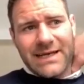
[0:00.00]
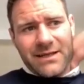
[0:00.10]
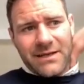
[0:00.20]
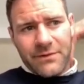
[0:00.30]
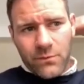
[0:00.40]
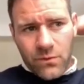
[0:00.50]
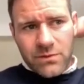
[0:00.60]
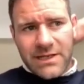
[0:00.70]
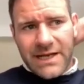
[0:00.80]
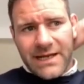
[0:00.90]
I think if we
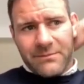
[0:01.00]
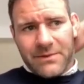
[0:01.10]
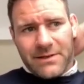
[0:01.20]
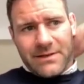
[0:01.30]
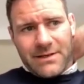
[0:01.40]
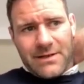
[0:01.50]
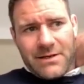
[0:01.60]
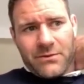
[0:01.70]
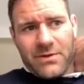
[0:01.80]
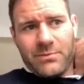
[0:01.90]
won the game,
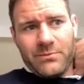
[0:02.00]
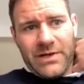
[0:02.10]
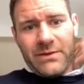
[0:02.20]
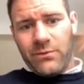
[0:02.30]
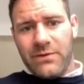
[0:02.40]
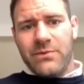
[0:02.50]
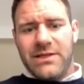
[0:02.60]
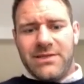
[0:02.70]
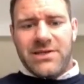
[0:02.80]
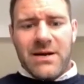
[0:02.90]
we'd
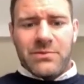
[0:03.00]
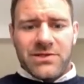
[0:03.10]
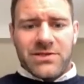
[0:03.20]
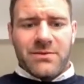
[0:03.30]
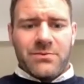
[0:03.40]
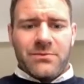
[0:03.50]
win the championship.